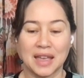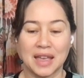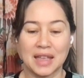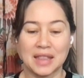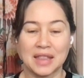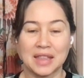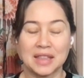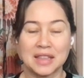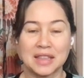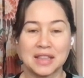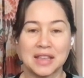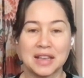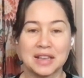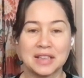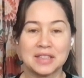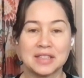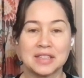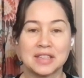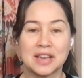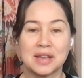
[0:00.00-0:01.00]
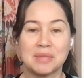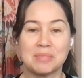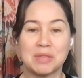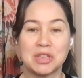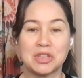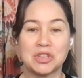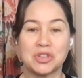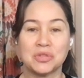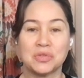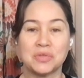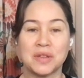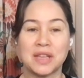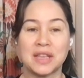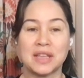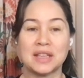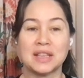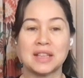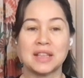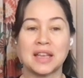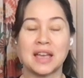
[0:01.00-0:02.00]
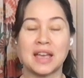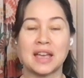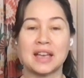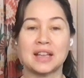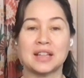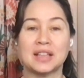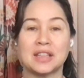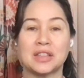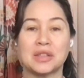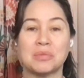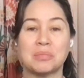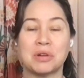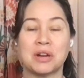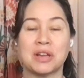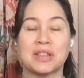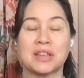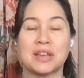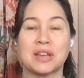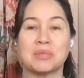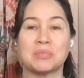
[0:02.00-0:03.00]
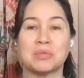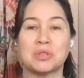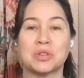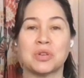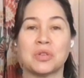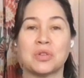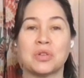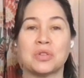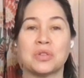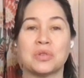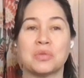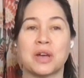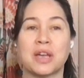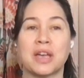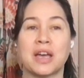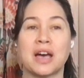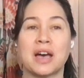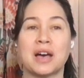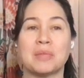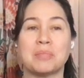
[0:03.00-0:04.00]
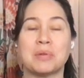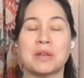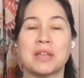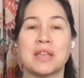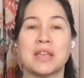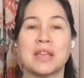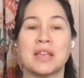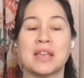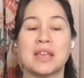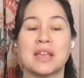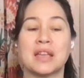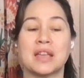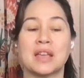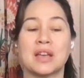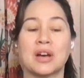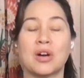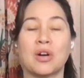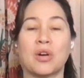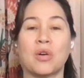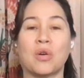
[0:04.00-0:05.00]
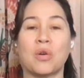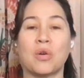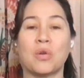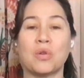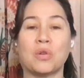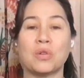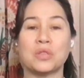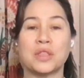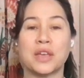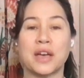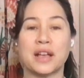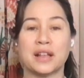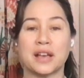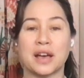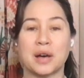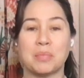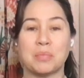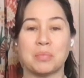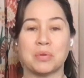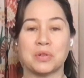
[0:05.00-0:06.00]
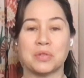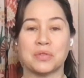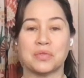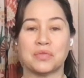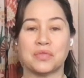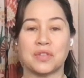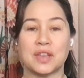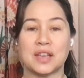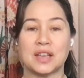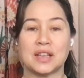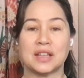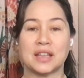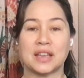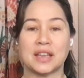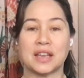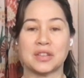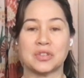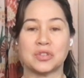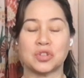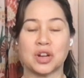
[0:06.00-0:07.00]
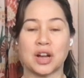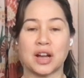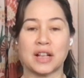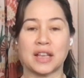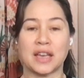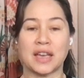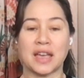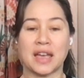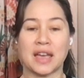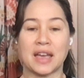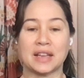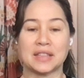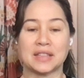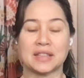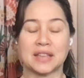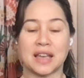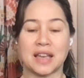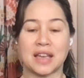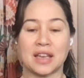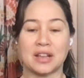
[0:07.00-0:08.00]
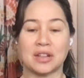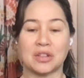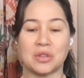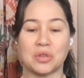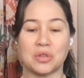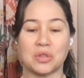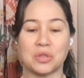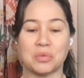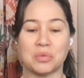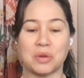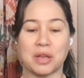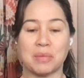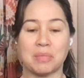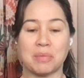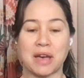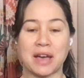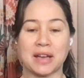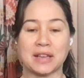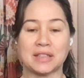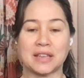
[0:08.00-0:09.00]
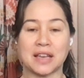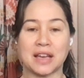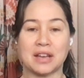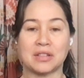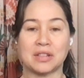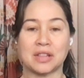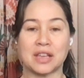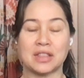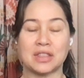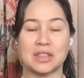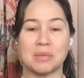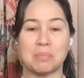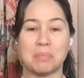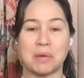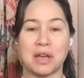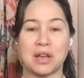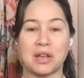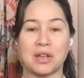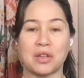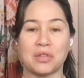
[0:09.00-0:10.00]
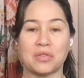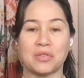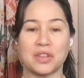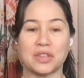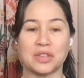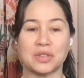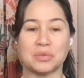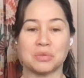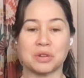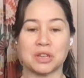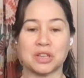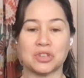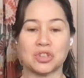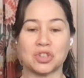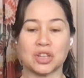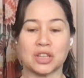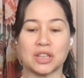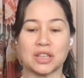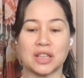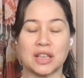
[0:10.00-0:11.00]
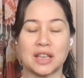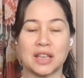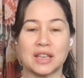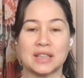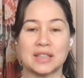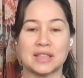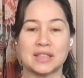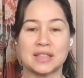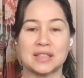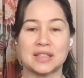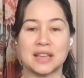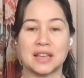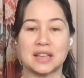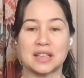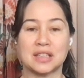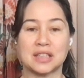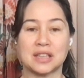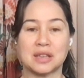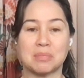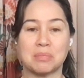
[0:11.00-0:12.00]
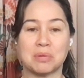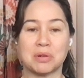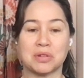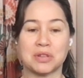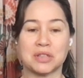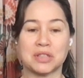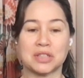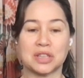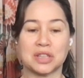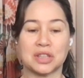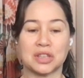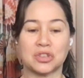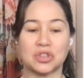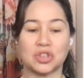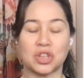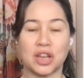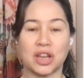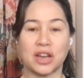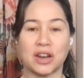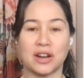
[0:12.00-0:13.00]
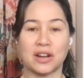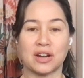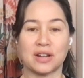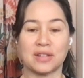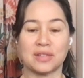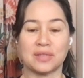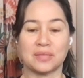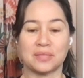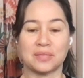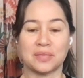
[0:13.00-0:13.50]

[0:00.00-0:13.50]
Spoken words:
And then the next time that you inhale and the breath comes all the way up, hold that upward feeling and try to exhale all the way back down. Let the pelvis region sink deeper into the chair.